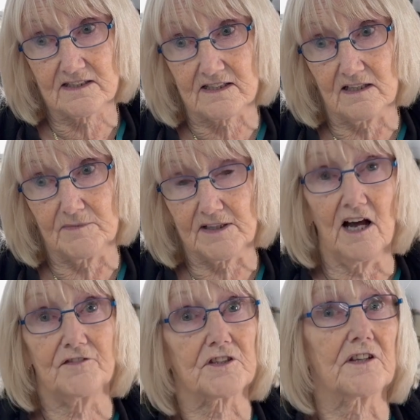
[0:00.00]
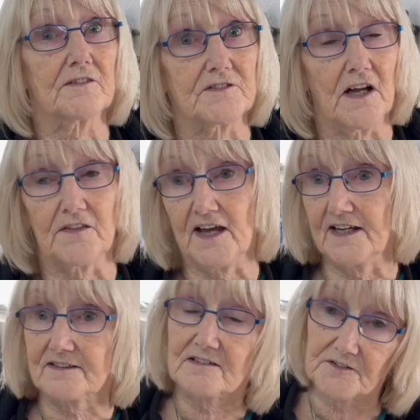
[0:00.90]
after they've done that,
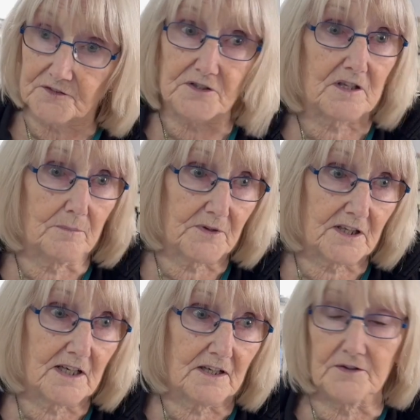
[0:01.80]
if there's something here,